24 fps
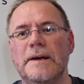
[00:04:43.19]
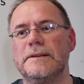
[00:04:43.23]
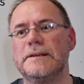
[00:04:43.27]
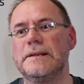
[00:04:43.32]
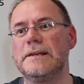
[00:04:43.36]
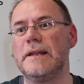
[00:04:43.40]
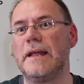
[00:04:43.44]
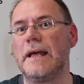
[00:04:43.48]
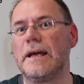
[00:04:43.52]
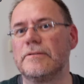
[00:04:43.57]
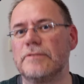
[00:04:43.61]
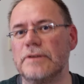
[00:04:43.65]

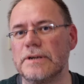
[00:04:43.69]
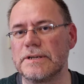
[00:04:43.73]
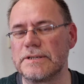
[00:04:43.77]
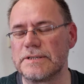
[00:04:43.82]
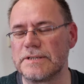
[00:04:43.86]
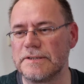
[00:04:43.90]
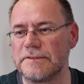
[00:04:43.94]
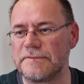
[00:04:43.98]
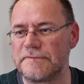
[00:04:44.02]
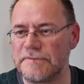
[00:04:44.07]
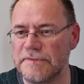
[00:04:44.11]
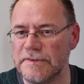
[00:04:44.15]

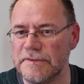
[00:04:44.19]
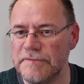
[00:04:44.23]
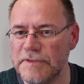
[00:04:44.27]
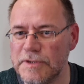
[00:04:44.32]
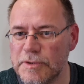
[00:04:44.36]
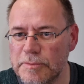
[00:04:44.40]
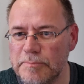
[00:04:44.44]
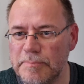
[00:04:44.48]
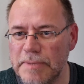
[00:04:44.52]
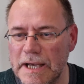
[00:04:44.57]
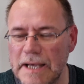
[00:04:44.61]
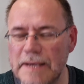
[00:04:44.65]
narrative
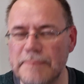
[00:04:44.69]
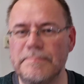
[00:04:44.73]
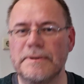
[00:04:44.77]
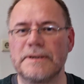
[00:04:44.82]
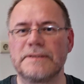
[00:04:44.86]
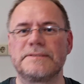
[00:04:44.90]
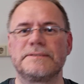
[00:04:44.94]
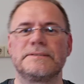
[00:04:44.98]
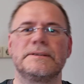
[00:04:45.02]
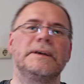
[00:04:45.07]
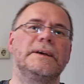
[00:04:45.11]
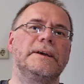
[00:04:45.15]
review
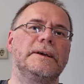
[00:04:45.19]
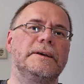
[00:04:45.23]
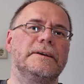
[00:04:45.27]
papers.